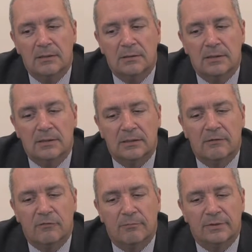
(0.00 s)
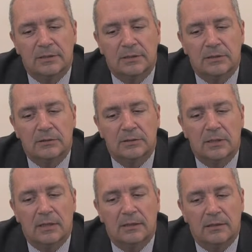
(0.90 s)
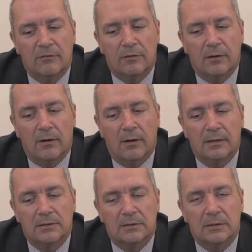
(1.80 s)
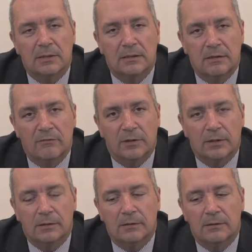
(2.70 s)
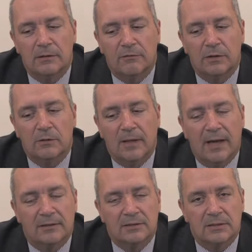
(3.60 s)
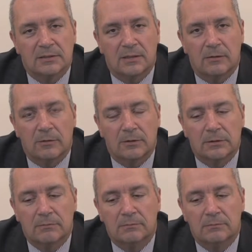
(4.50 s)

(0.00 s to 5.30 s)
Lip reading: at different positions at different heights in difficult access areas.